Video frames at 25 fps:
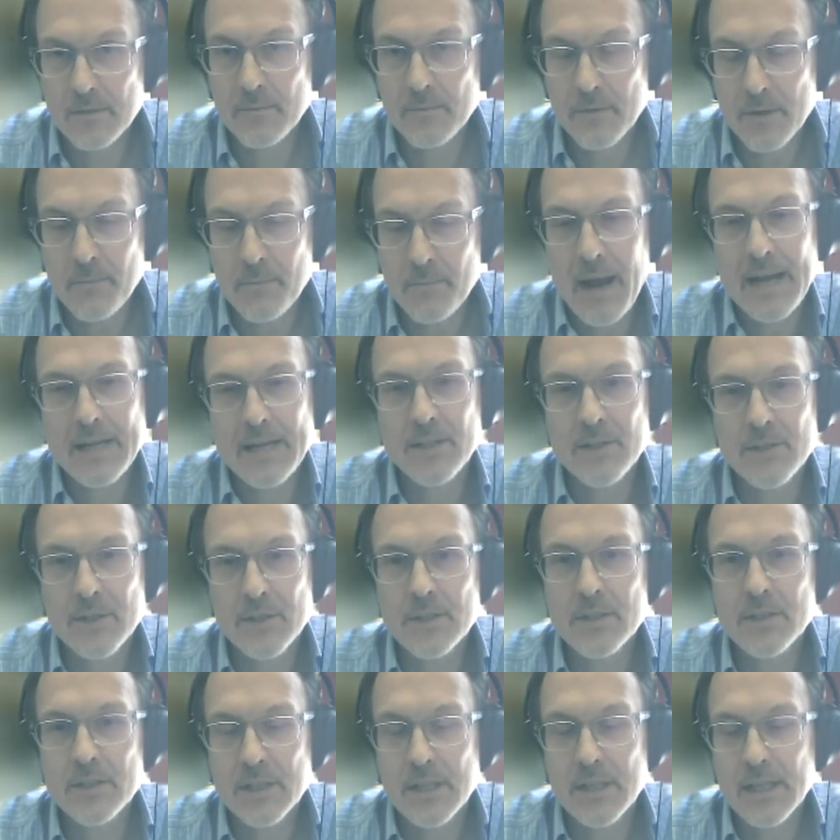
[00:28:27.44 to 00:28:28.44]
your
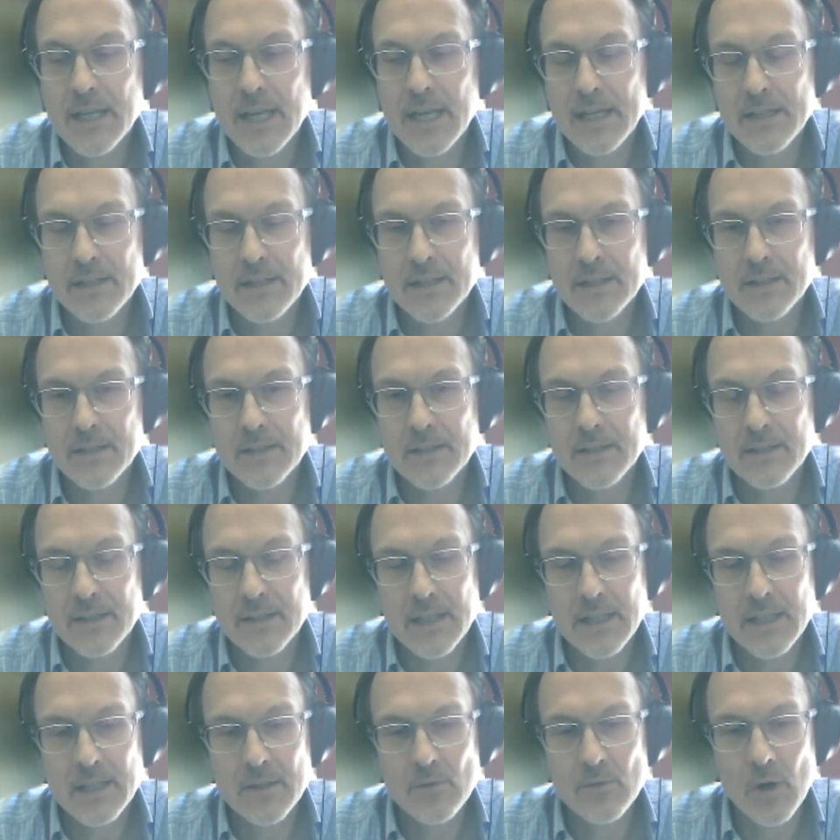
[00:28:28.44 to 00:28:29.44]
managers, again, the
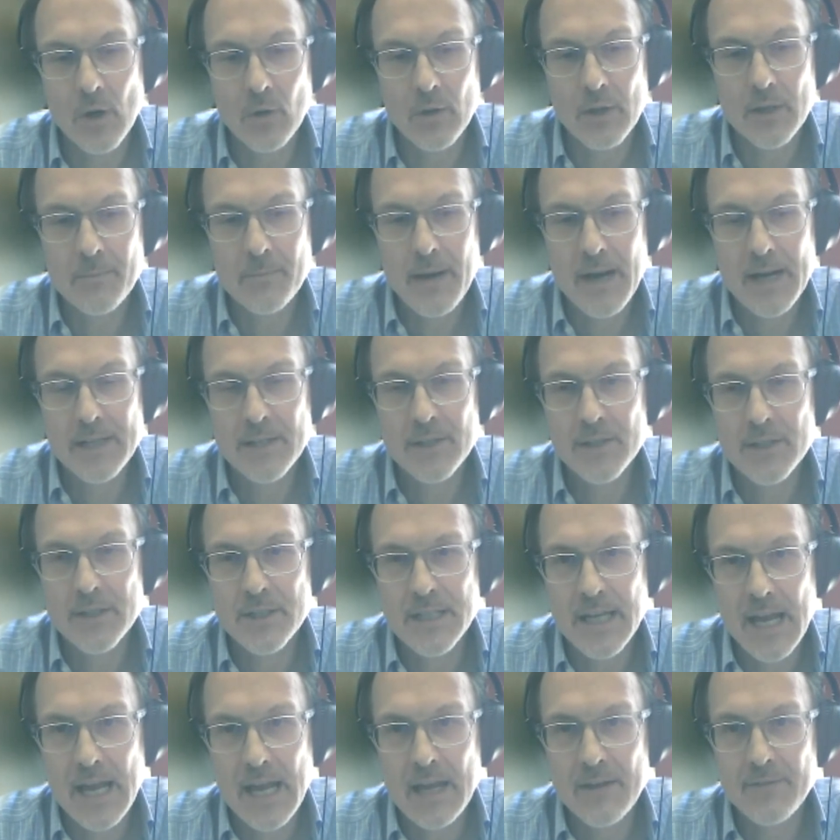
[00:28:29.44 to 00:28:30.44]
key role that
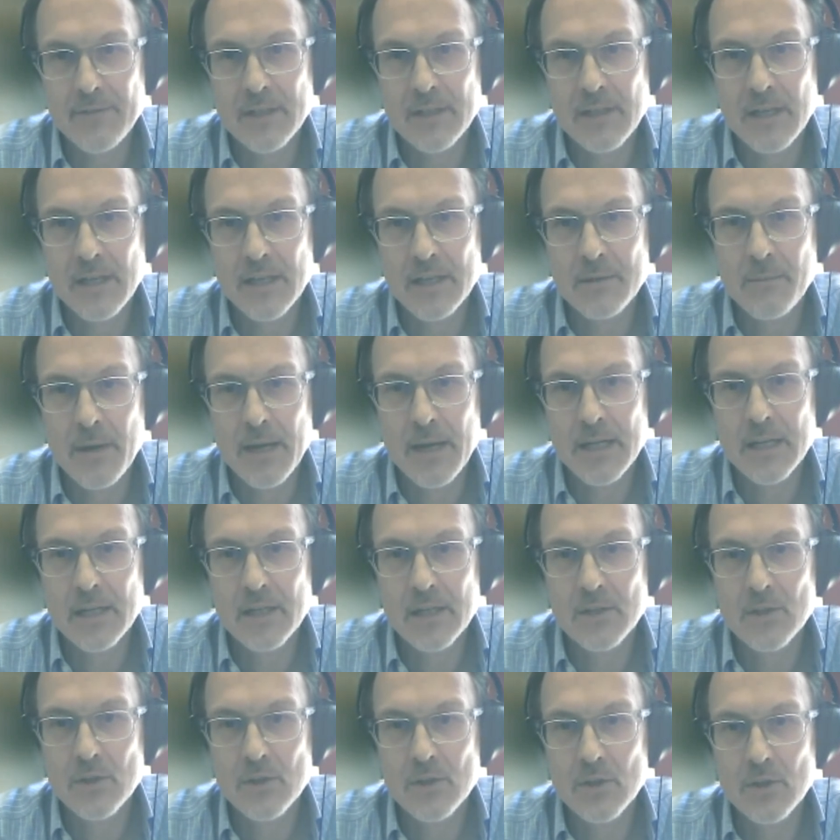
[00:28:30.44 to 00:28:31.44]
managers have in
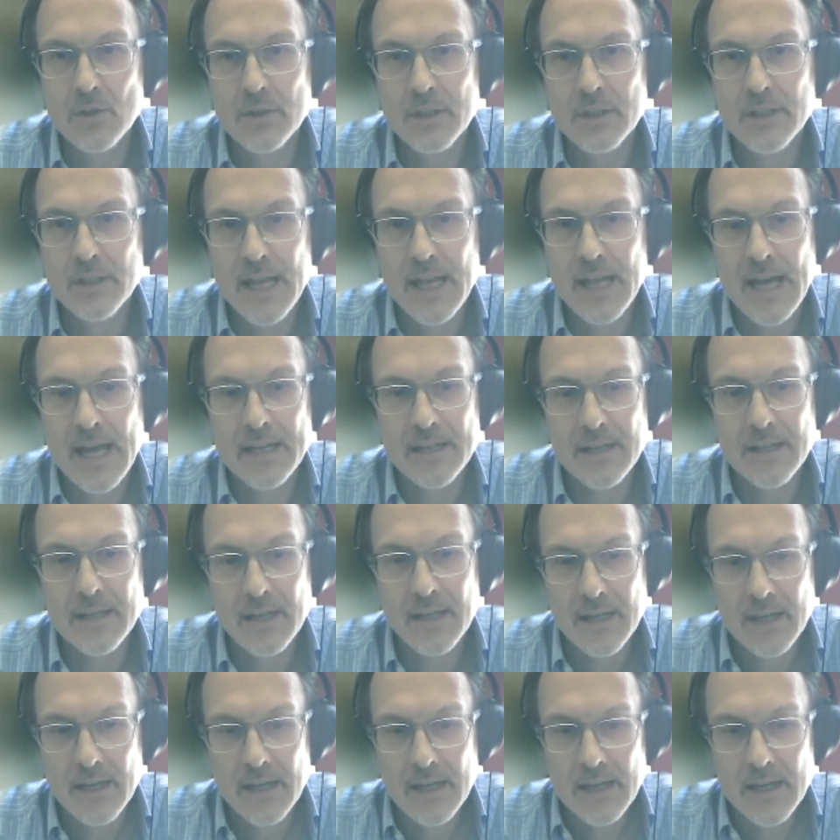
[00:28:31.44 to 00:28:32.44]
making sure that
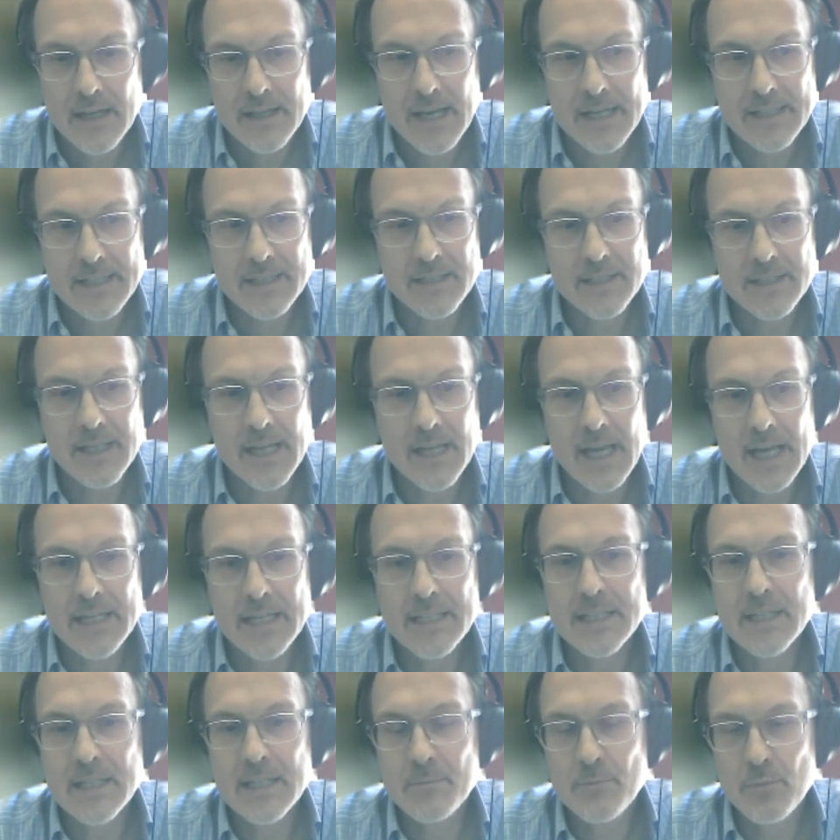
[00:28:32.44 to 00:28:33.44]
is the
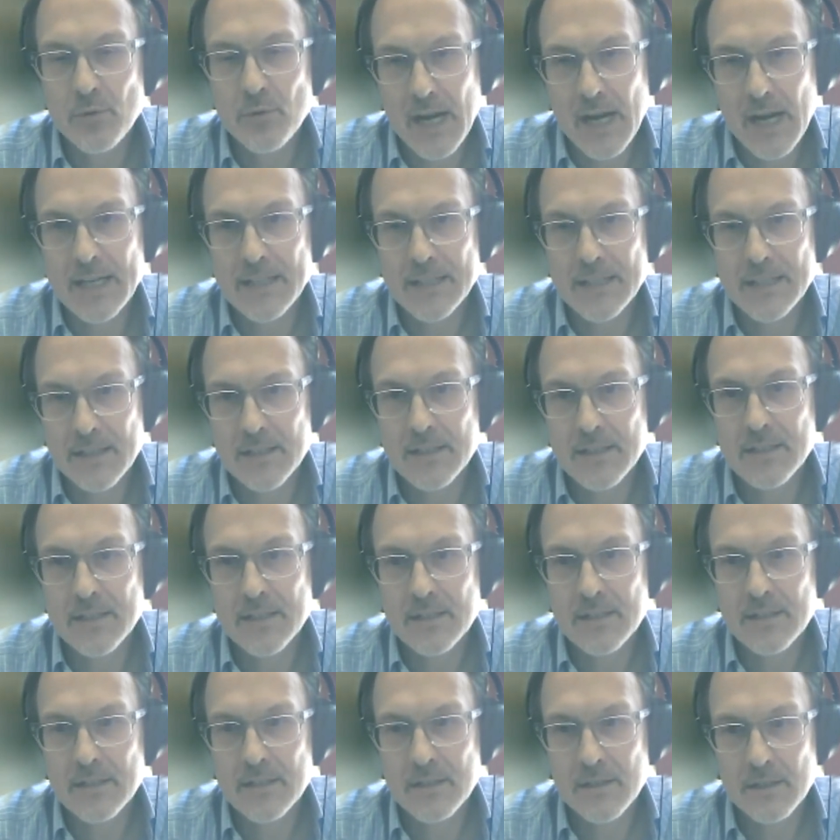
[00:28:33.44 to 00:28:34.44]
case in practice
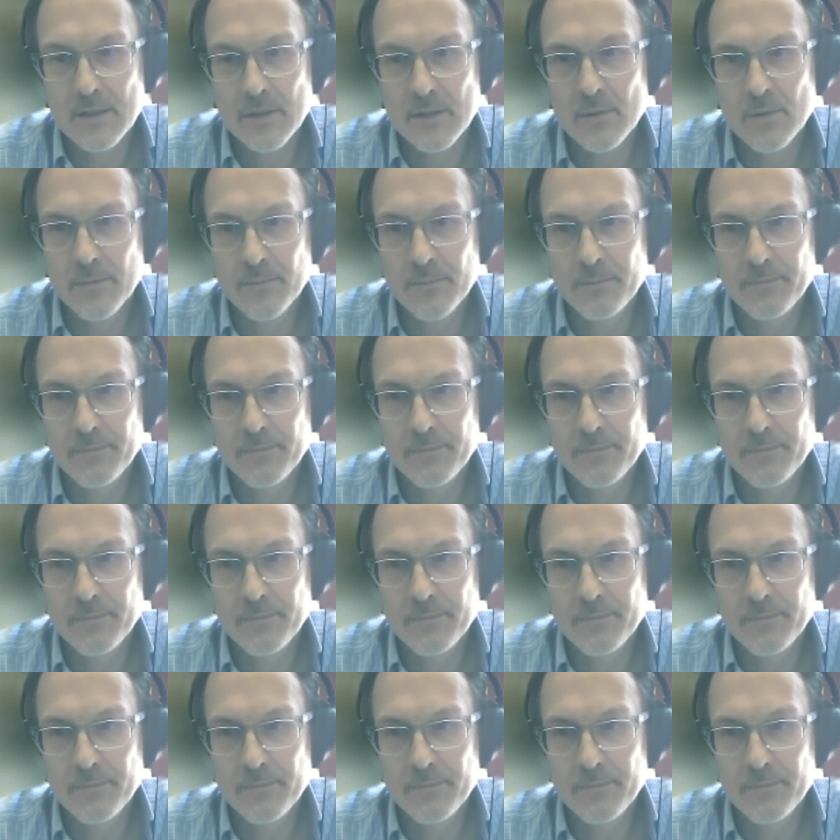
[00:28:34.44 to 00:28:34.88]
too.